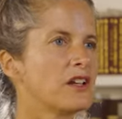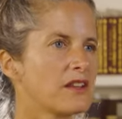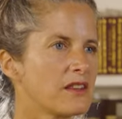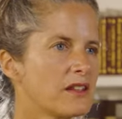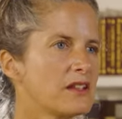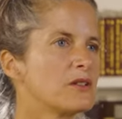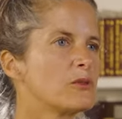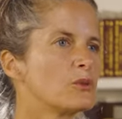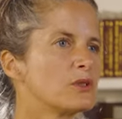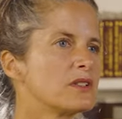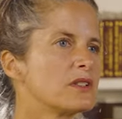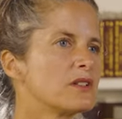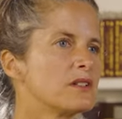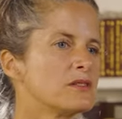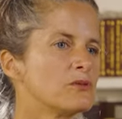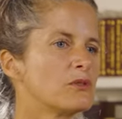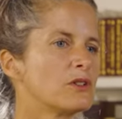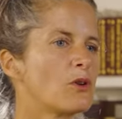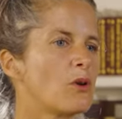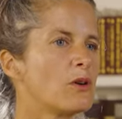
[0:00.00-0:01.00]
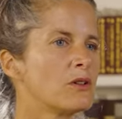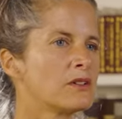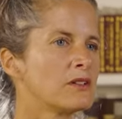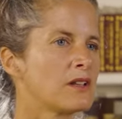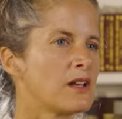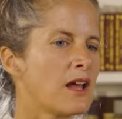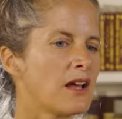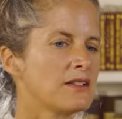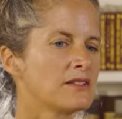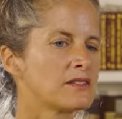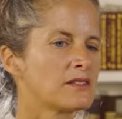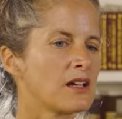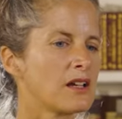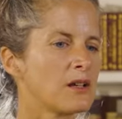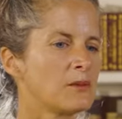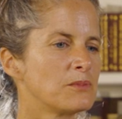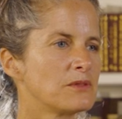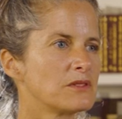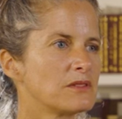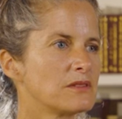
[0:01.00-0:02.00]
I think with the recorded
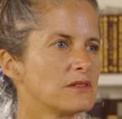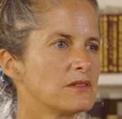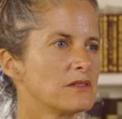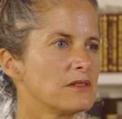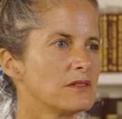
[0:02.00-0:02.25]
landscapes,